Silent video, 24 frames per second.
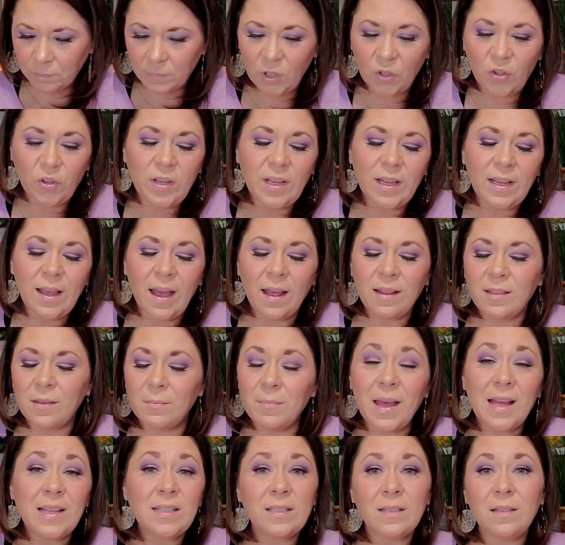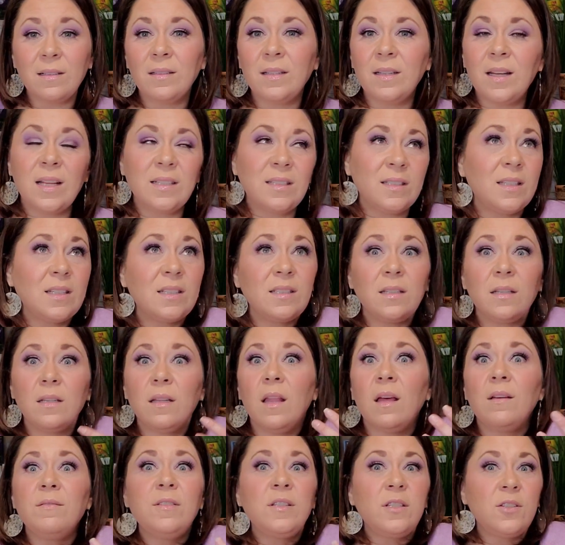looking at the masculine as this
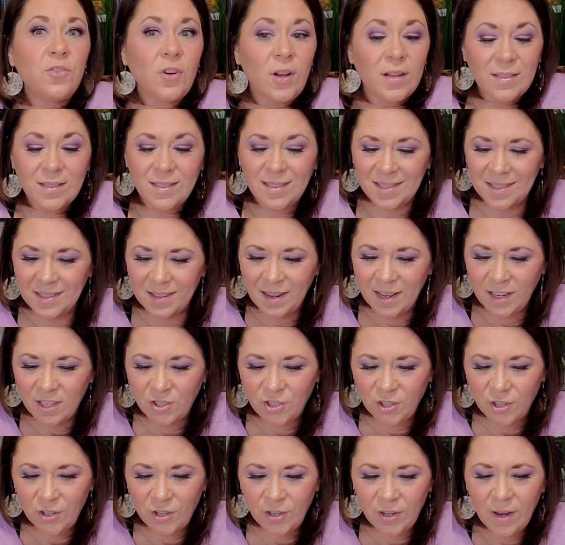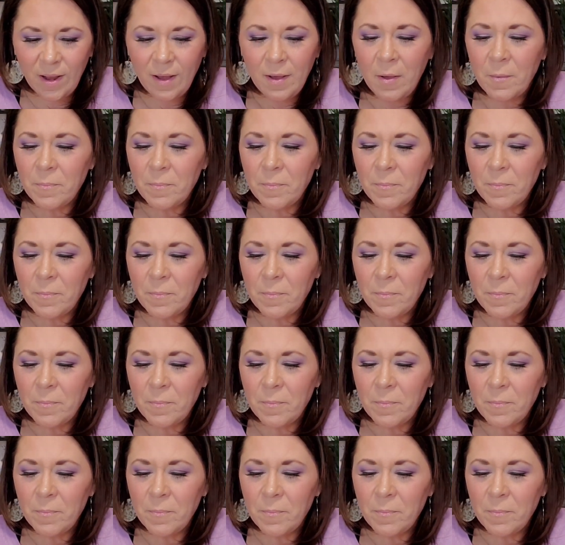love-struck teenager,